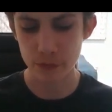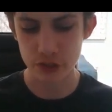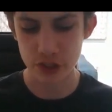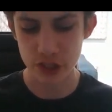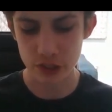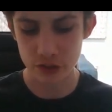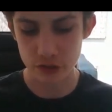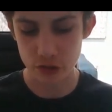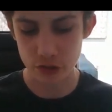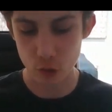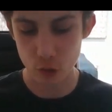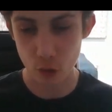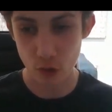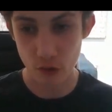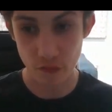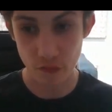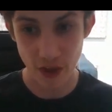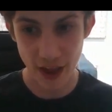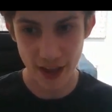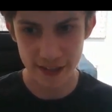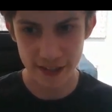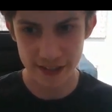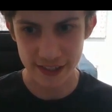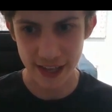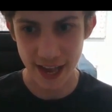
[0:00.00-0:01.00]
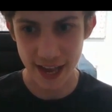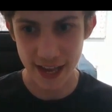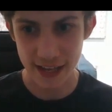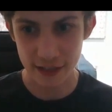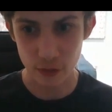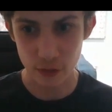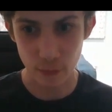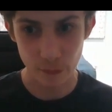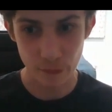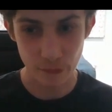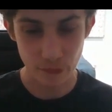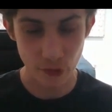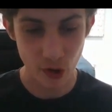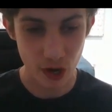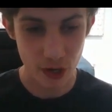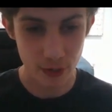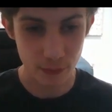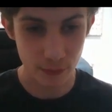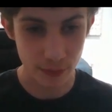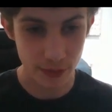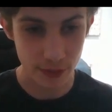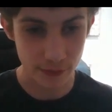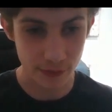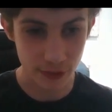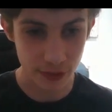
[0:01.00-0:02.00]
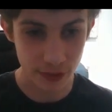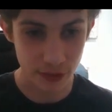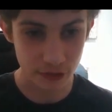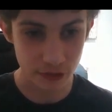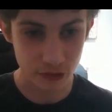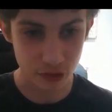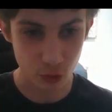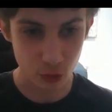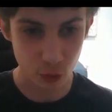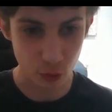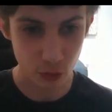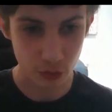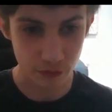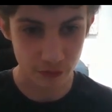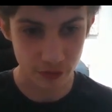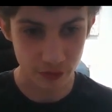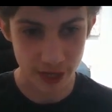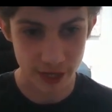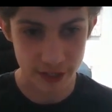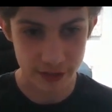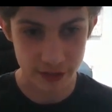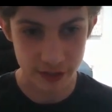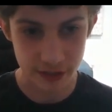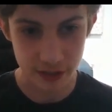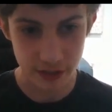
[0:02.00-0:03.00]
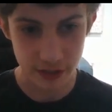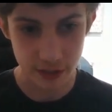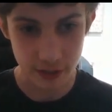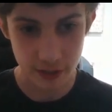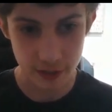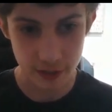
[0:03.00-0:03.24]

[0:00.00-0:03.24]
was it sort of head to head on fight week that you sort of did?